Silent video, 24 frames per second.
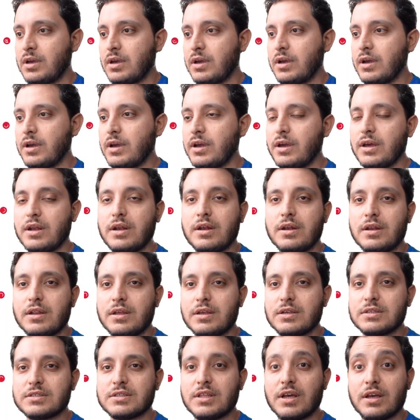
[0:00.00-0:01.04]
and
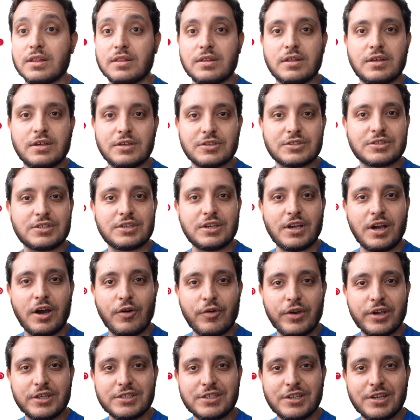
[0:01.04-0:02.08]
it's done. You see how
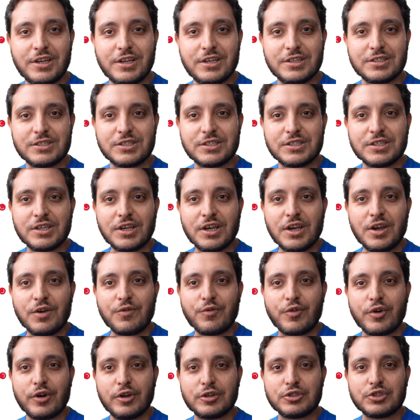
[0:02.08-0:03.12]
easy it is
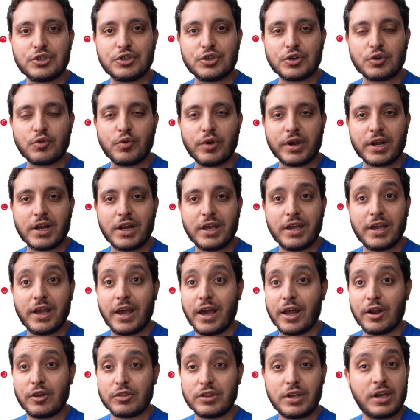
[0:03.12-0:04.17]
for you to quickly
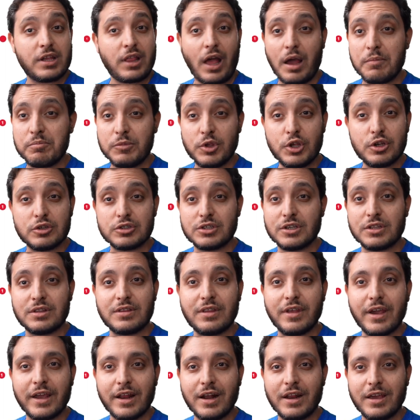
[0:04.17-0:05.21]
annotate. I'm using it
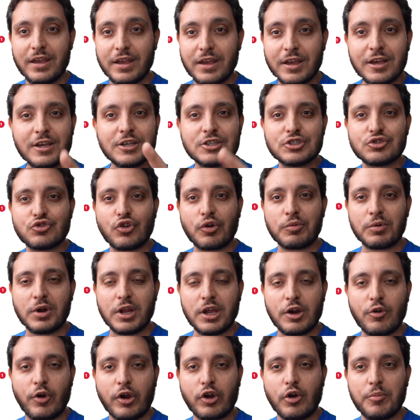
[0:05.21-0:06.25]
daily.
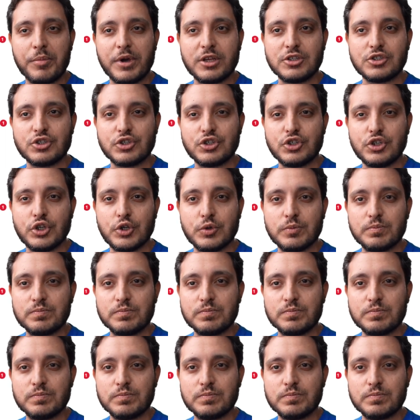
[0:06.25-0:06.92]
Strongly recommend to you.